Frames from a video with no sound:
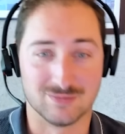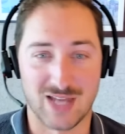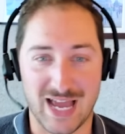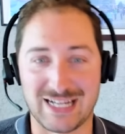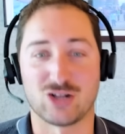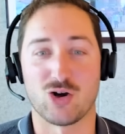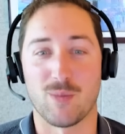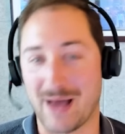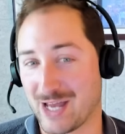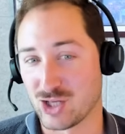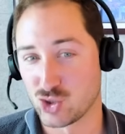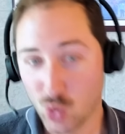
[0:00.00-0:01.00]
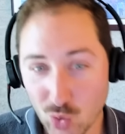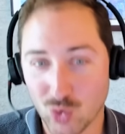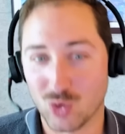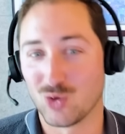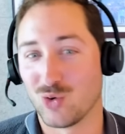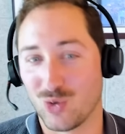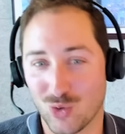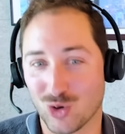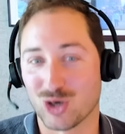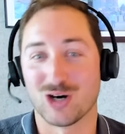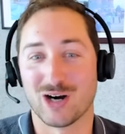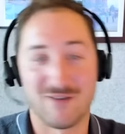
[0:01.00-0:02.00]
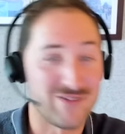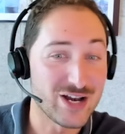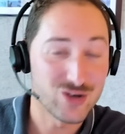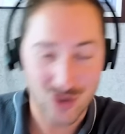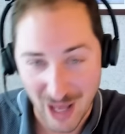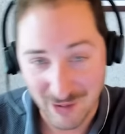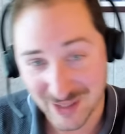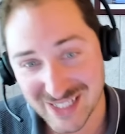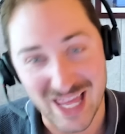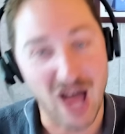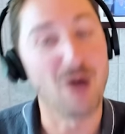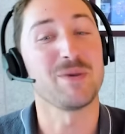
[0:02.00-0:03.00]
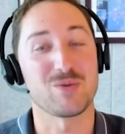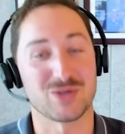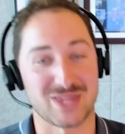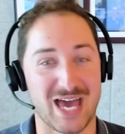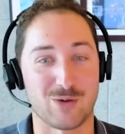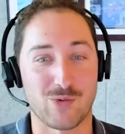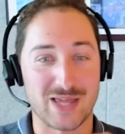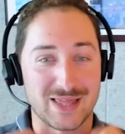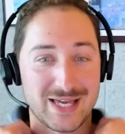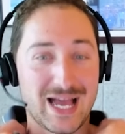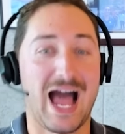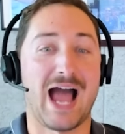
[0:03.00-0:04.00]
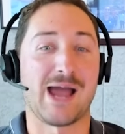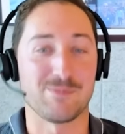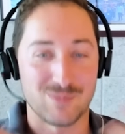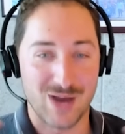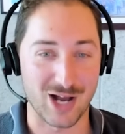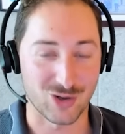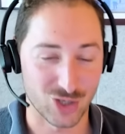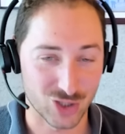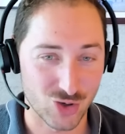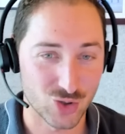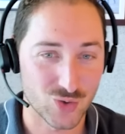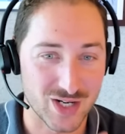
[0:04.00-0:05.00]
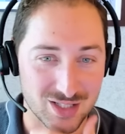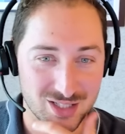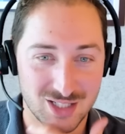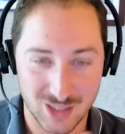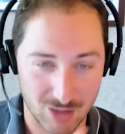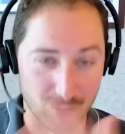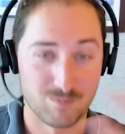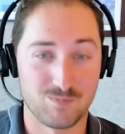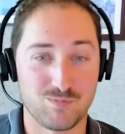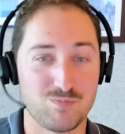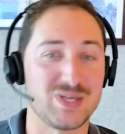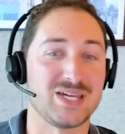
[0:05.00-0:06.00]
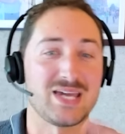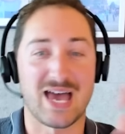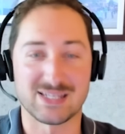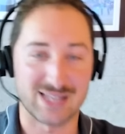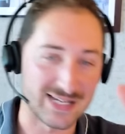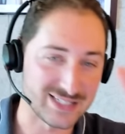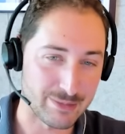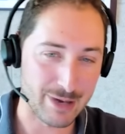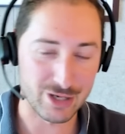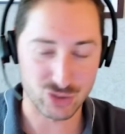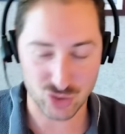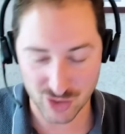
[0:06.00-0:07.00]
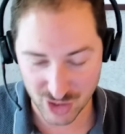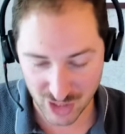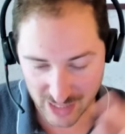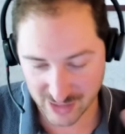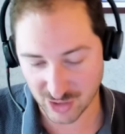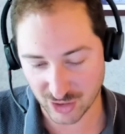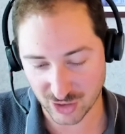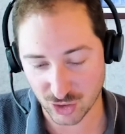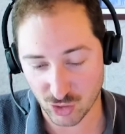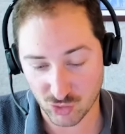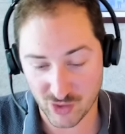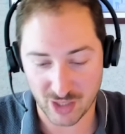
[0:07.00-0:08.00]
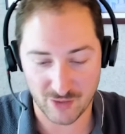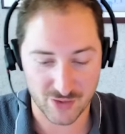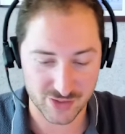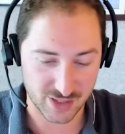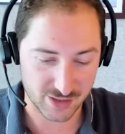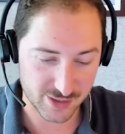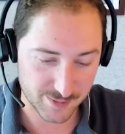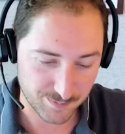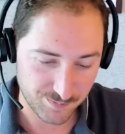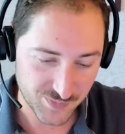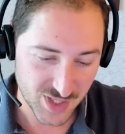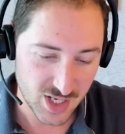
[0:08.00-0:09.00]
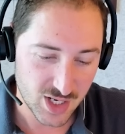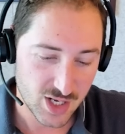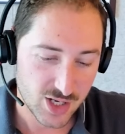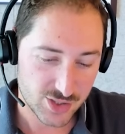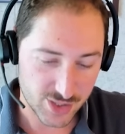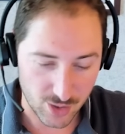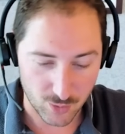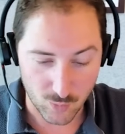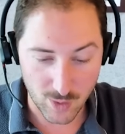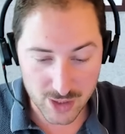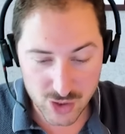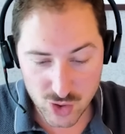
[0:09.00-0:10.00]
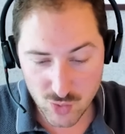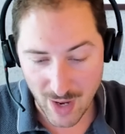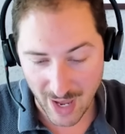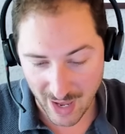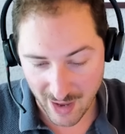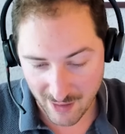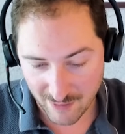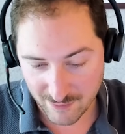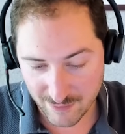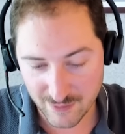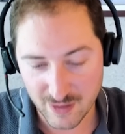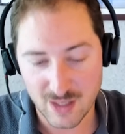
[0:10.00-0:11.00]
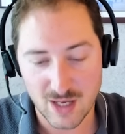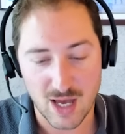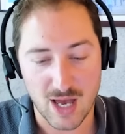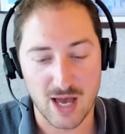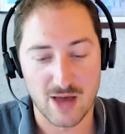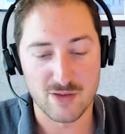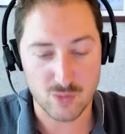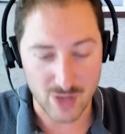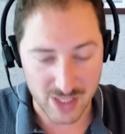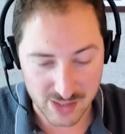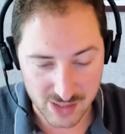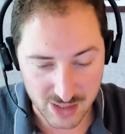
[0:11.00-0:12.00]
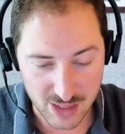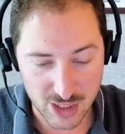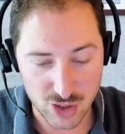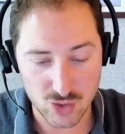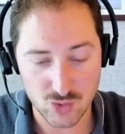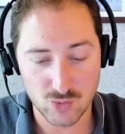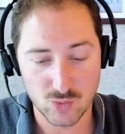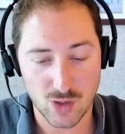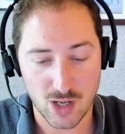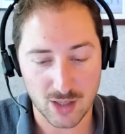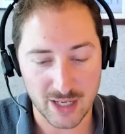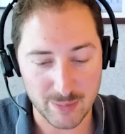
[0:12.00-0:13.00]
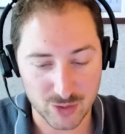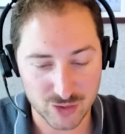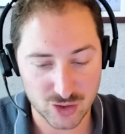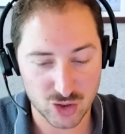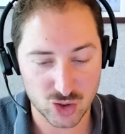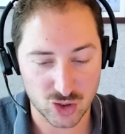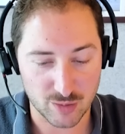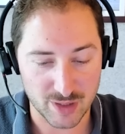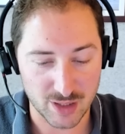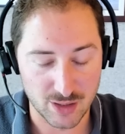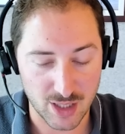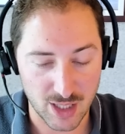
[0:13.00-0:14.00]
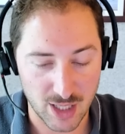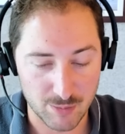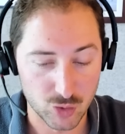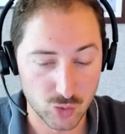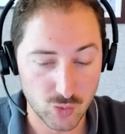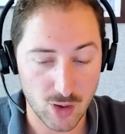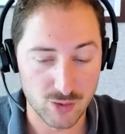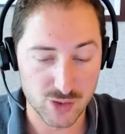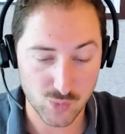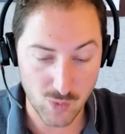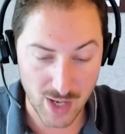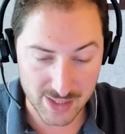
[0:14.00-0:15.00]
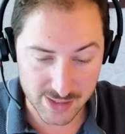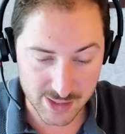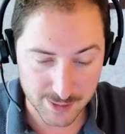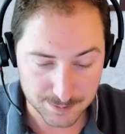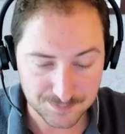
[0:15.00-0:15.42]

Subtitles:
I need to go buy a tool or a vendor hell needs to help me with that, right? Like I'm not going to go create, me as IT manager is necessarily going to go create all those things. So once you have the RACI and you are able to determine who owns what,